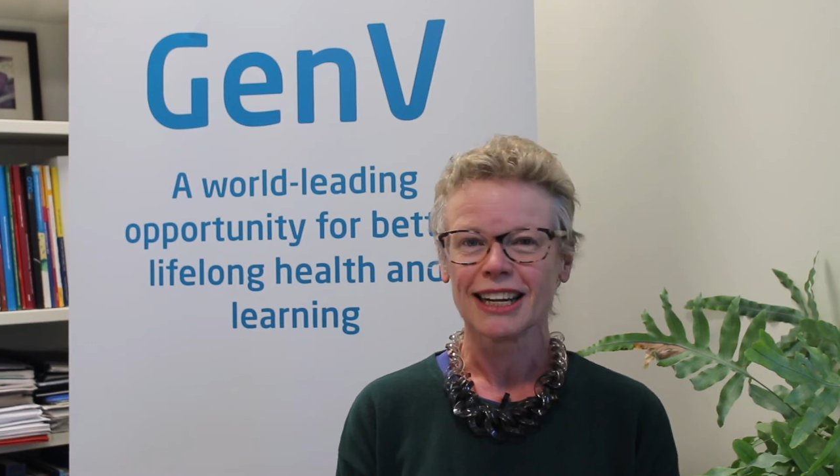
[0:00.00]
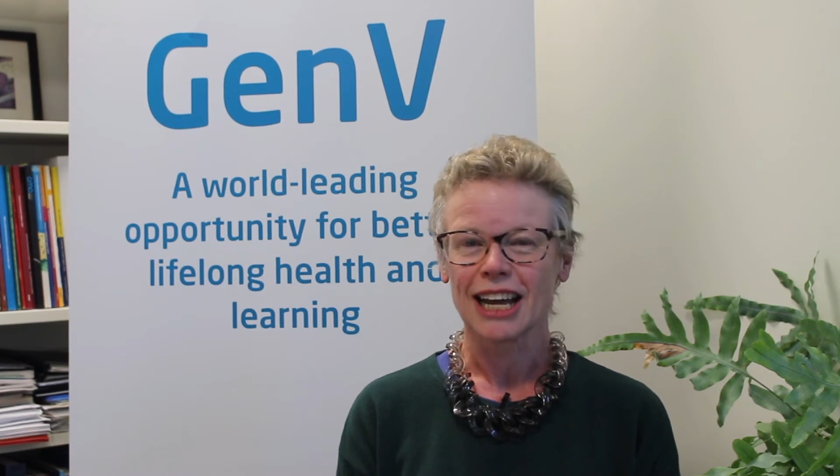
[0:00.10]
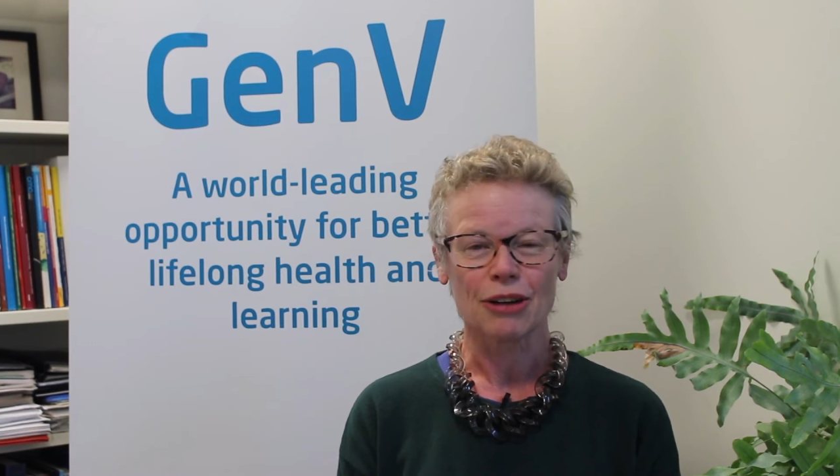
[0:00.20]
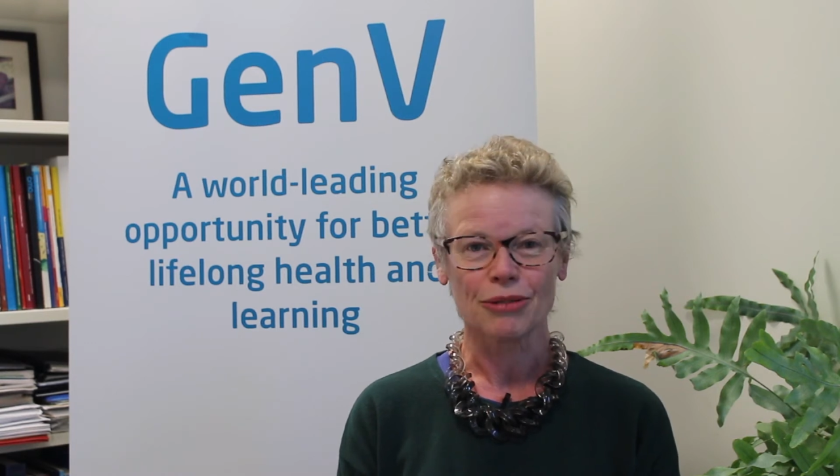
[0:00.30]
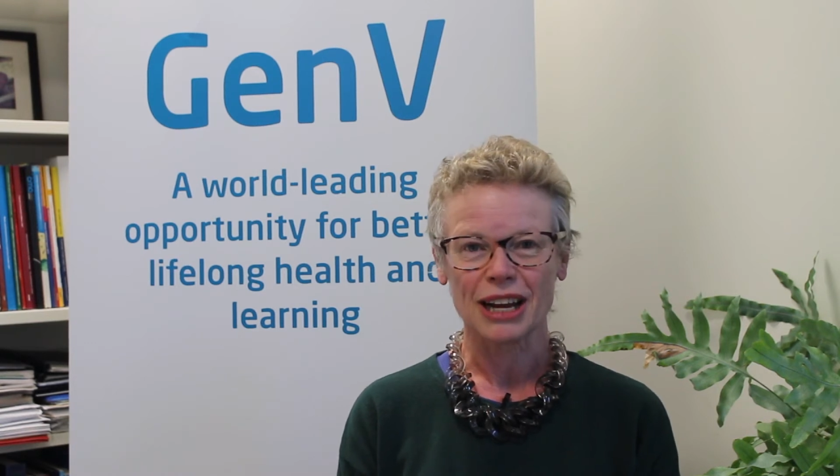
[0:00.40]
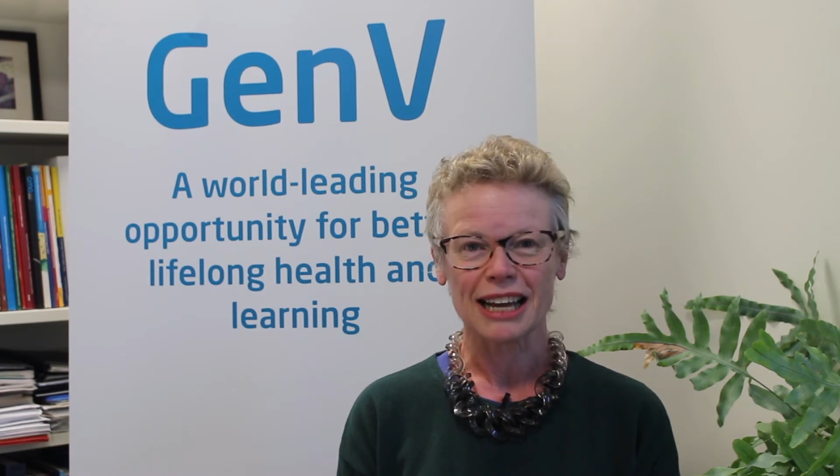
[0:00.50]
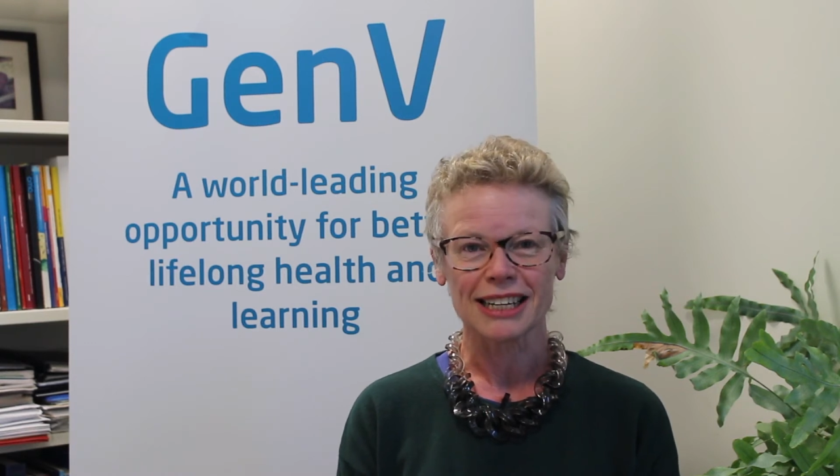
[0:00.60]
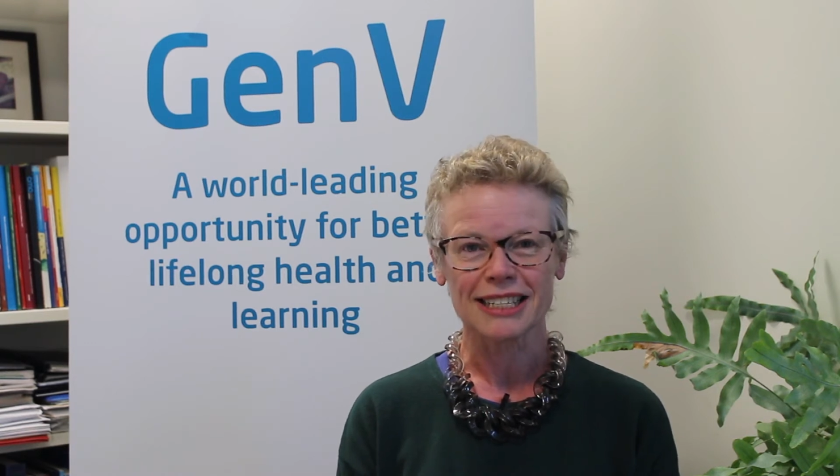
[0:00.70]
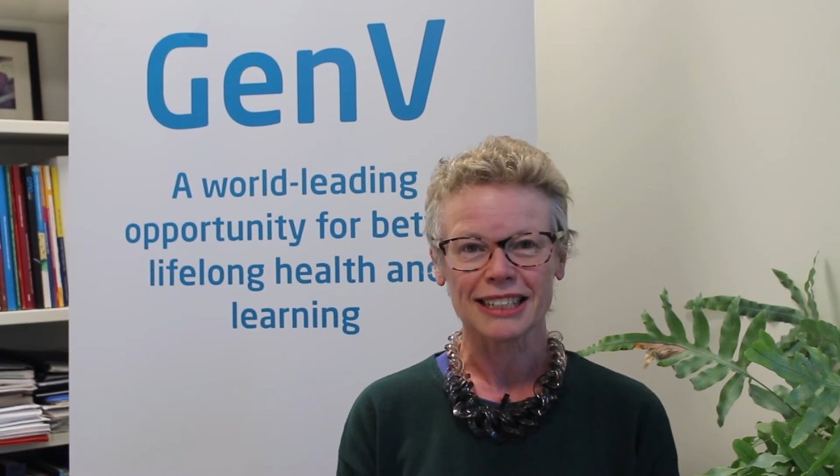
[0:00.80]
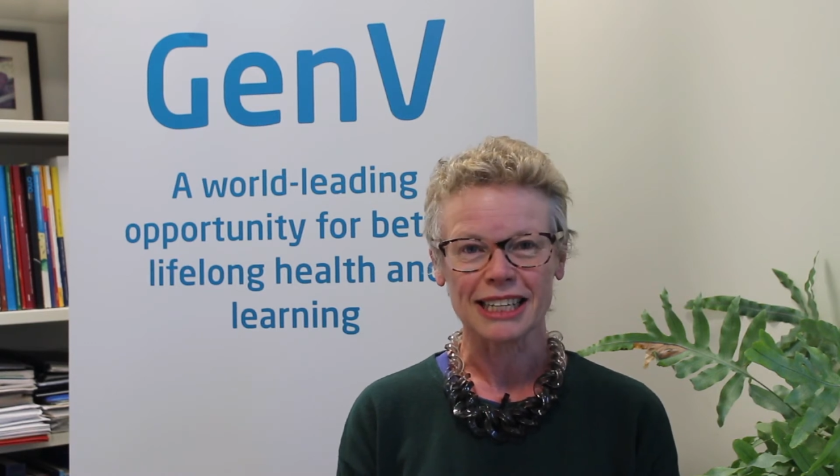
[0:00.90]
a
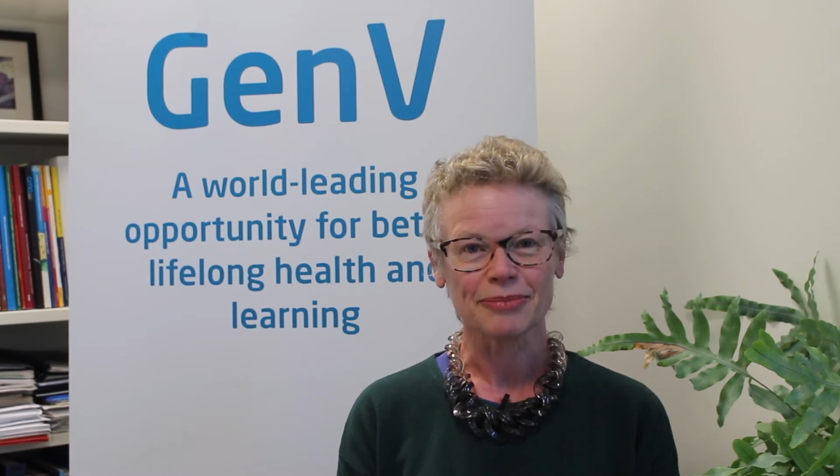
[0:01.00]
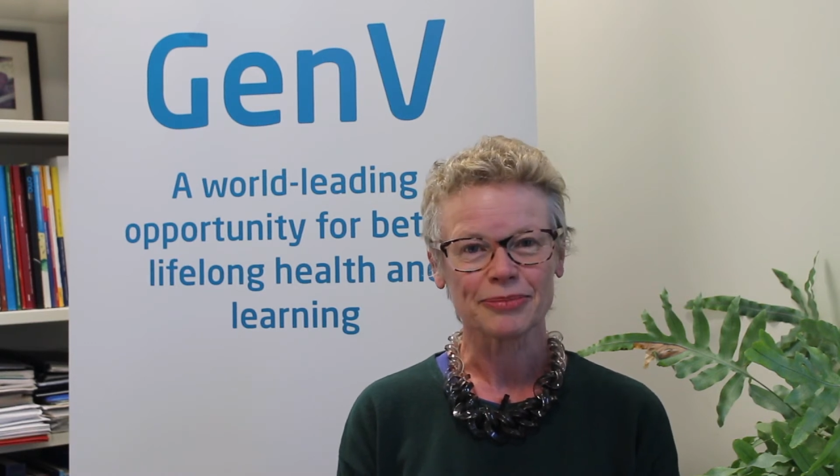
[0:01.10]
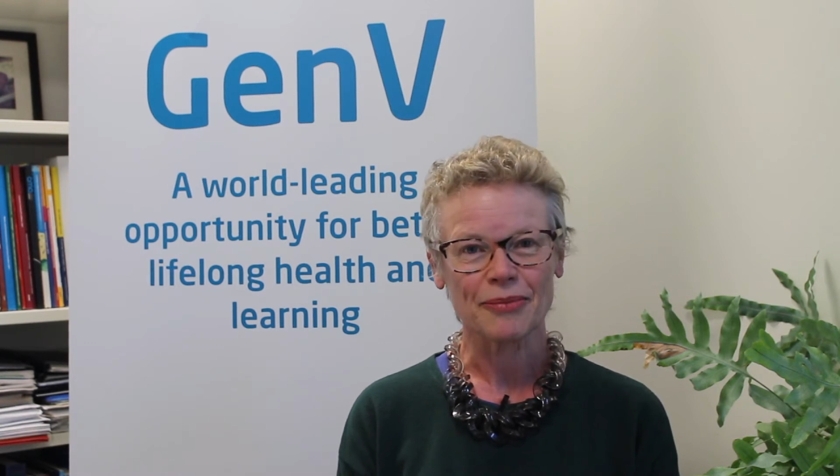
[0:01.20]
reality.